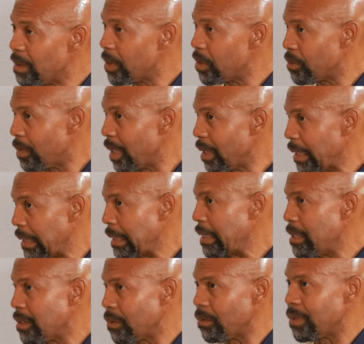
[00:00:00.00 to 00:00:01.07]
image making
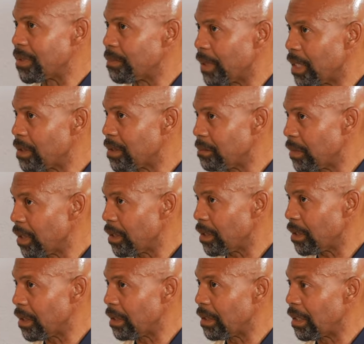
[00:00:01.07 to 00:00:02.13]
is a
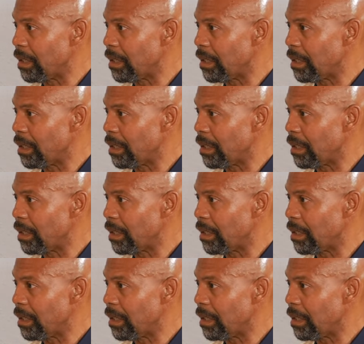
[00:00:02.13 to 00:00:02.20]
responsibility.